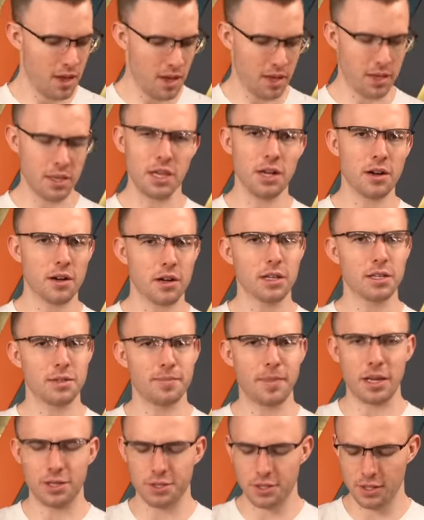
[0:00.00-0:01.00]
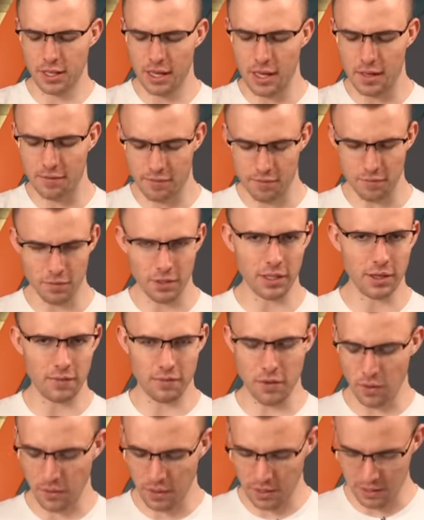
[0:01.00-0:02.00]
year especially, I've really
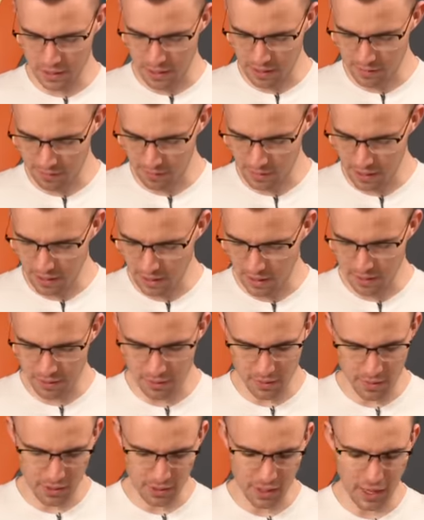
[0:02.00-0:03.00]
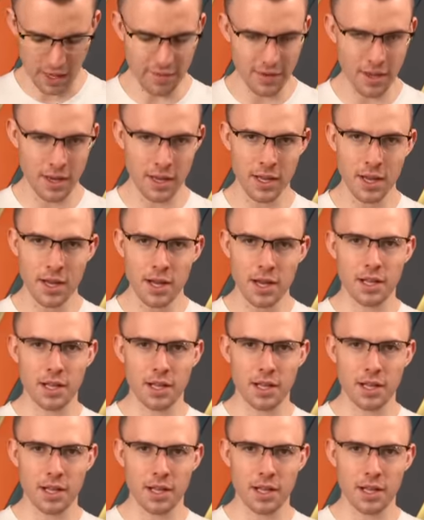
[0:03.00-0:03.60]
focused heavily on doing a lot of it.